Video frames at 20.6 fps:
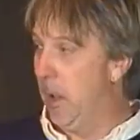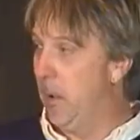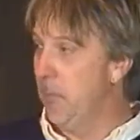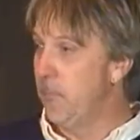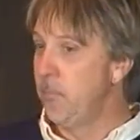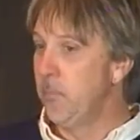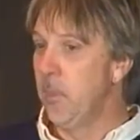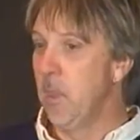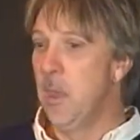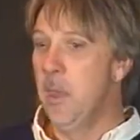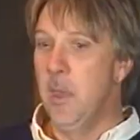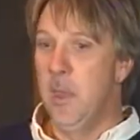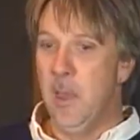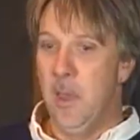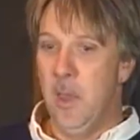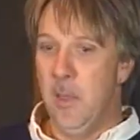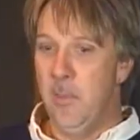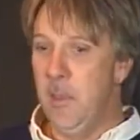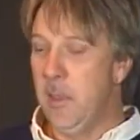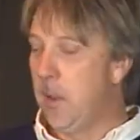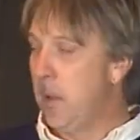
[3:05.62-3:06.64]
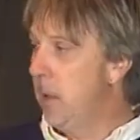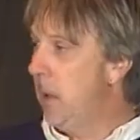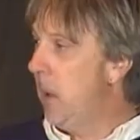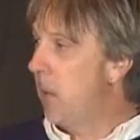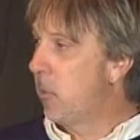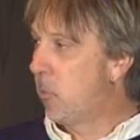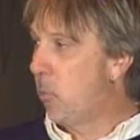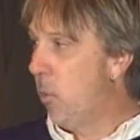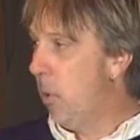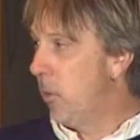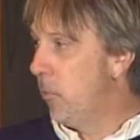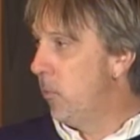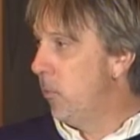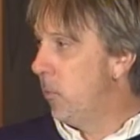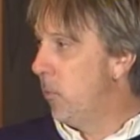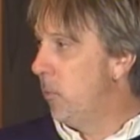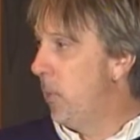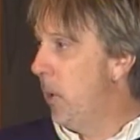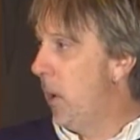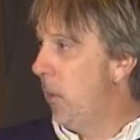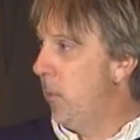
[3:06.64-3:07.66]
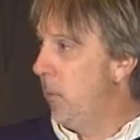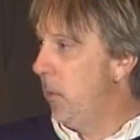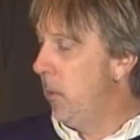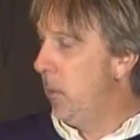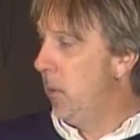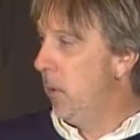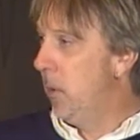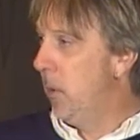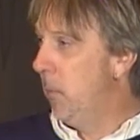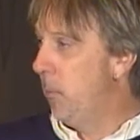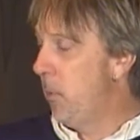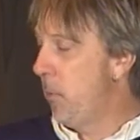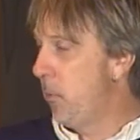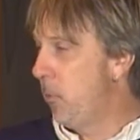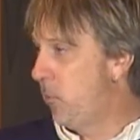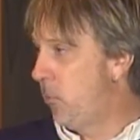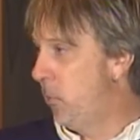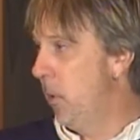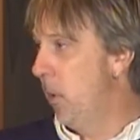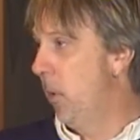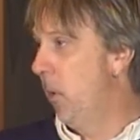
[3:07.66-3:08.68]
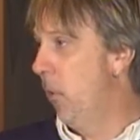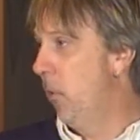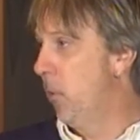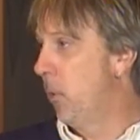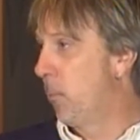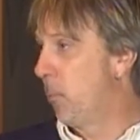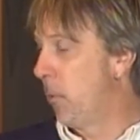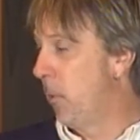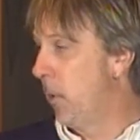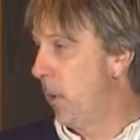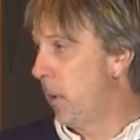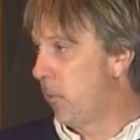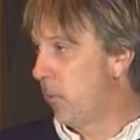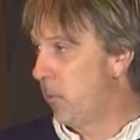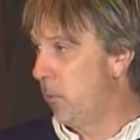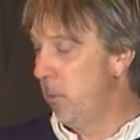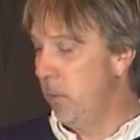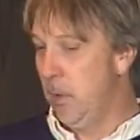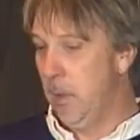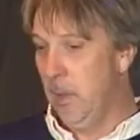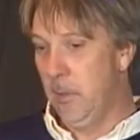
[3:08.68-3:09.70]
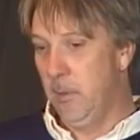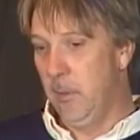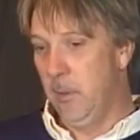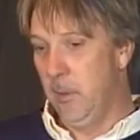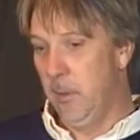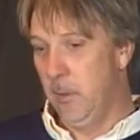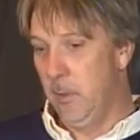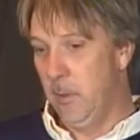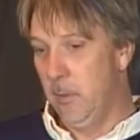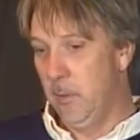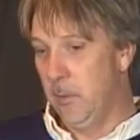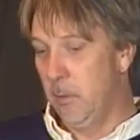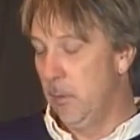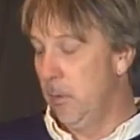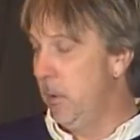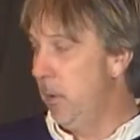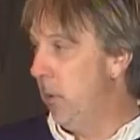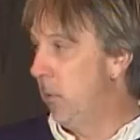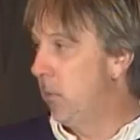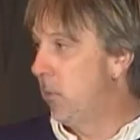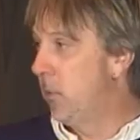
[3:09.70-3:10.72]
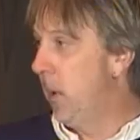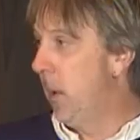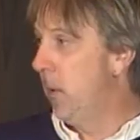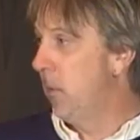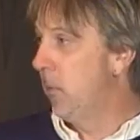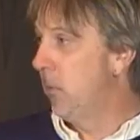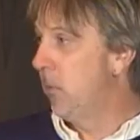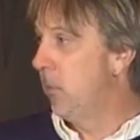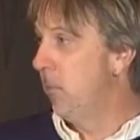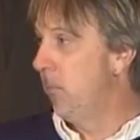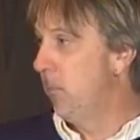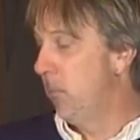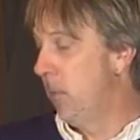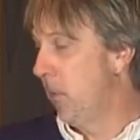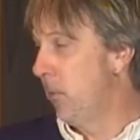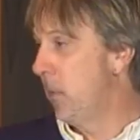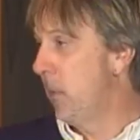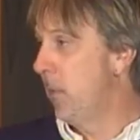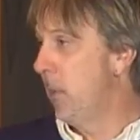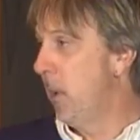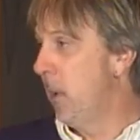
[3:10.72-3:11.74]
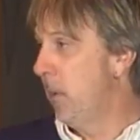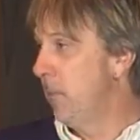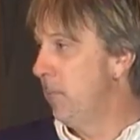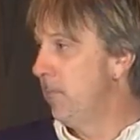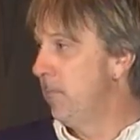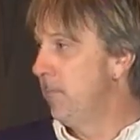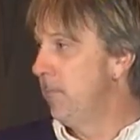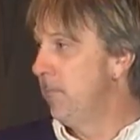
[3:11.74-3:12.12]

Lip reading: out, and they can ask questions about the show, the production, and the entertainers and things like that.